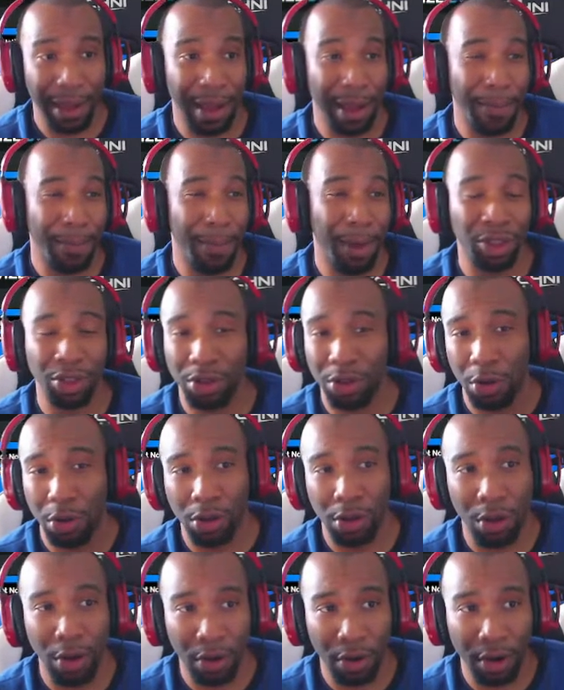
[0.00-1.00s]
Mixer no
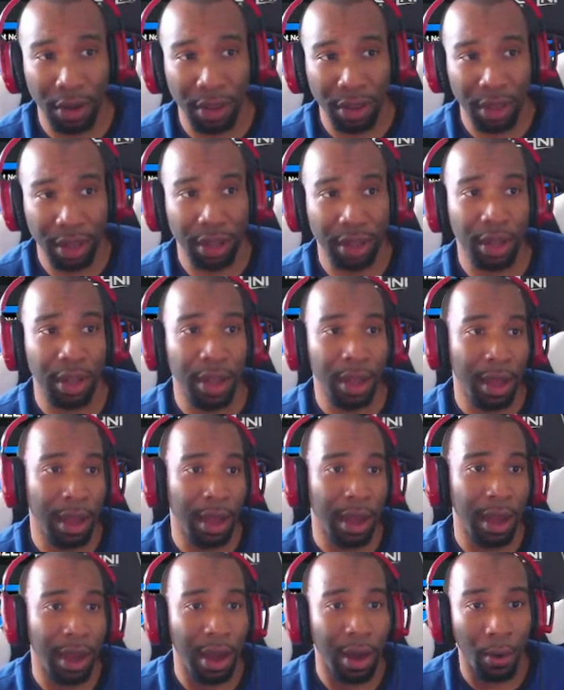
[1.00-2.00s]
longer exists.
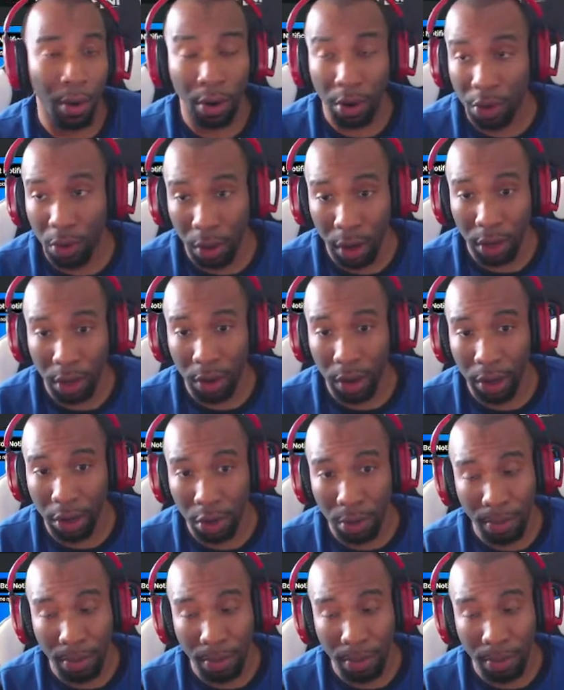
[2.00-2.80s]
We're in 2022.